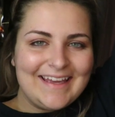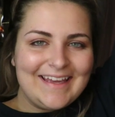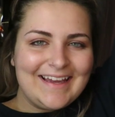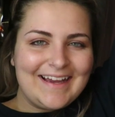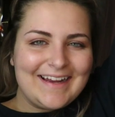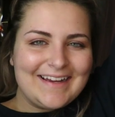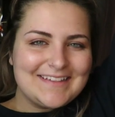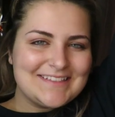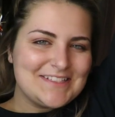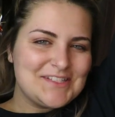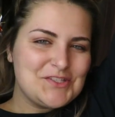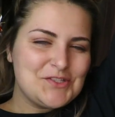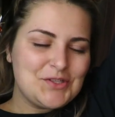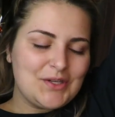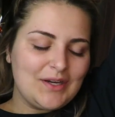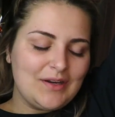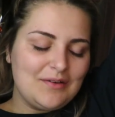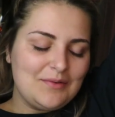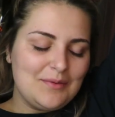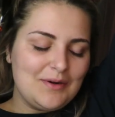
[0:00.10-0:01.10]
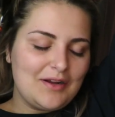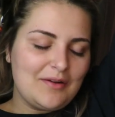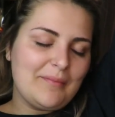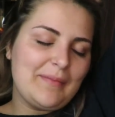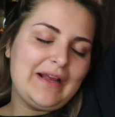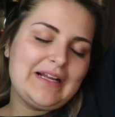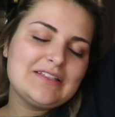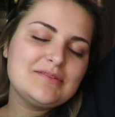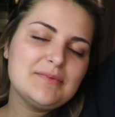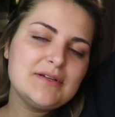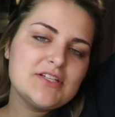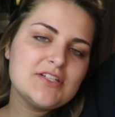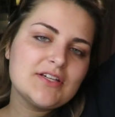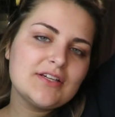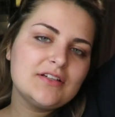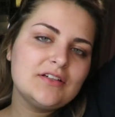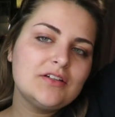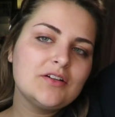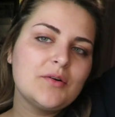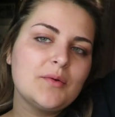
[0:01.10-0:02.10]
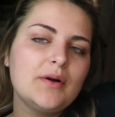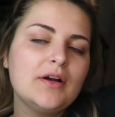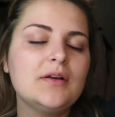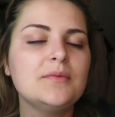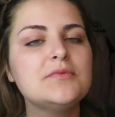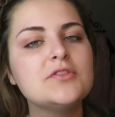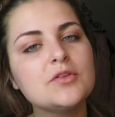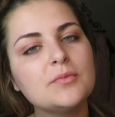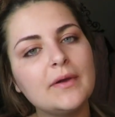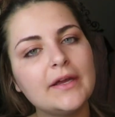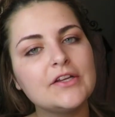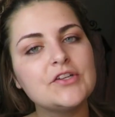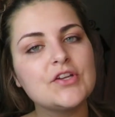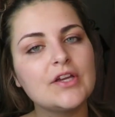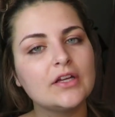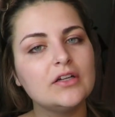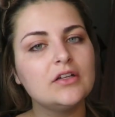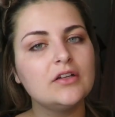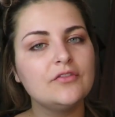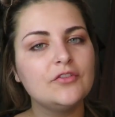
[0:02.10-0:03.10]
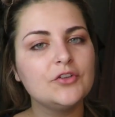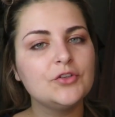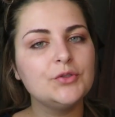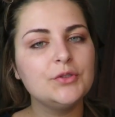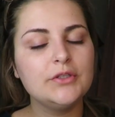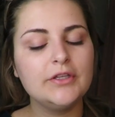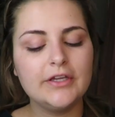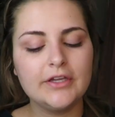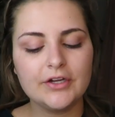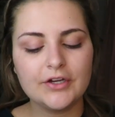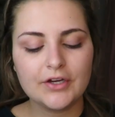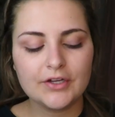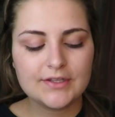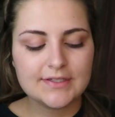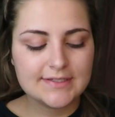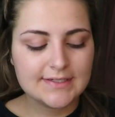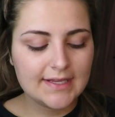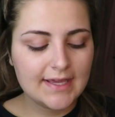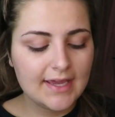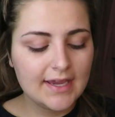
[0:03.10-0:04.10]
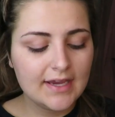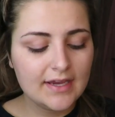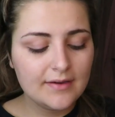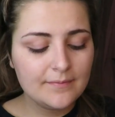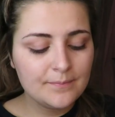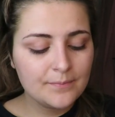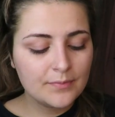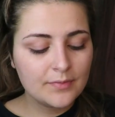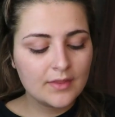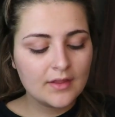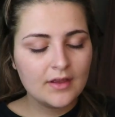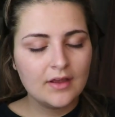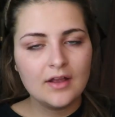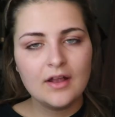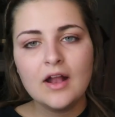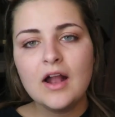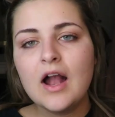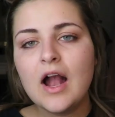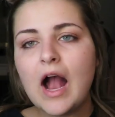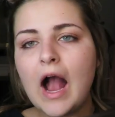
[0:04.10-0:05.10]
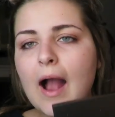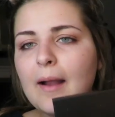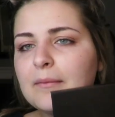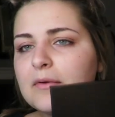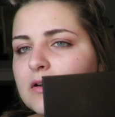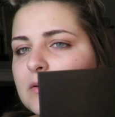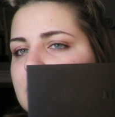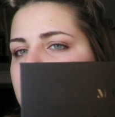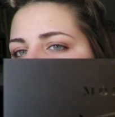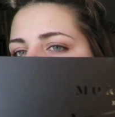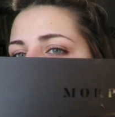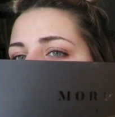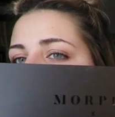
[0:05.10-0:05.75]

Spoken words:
Hey guys, it's Jenna. Welcome back to my channel, or welcome to my channel if you're new here. Today, I'm going to be